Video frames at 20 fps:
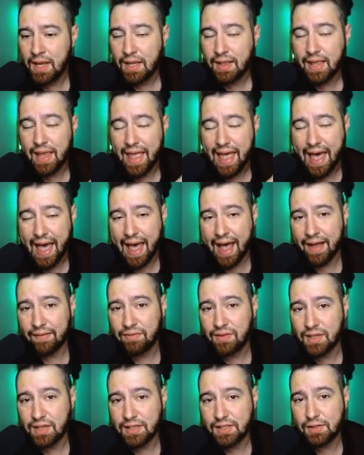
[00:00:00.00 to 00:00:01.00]
They have
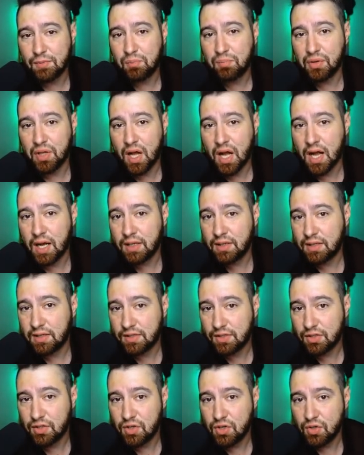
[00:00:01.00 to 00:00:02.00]
this blog,
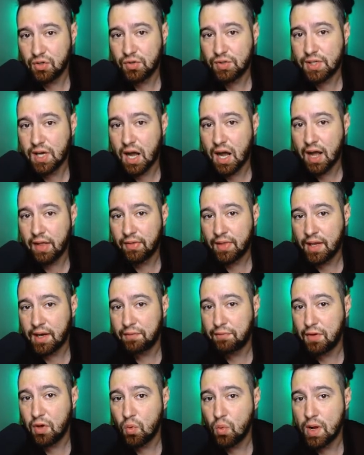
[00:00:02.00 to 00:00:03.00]
this news on there
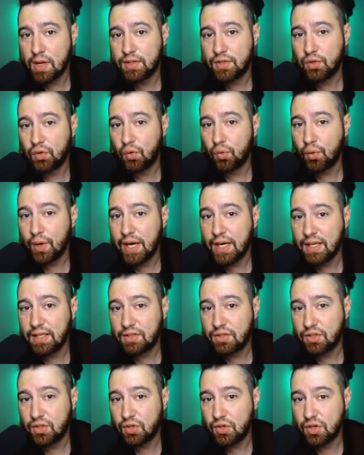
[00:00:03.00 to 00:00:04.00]
if you want to read it
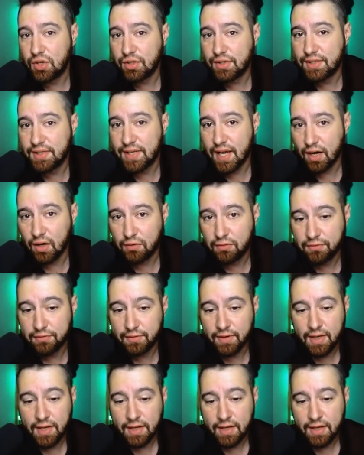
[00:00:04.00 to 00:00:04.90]
to yourself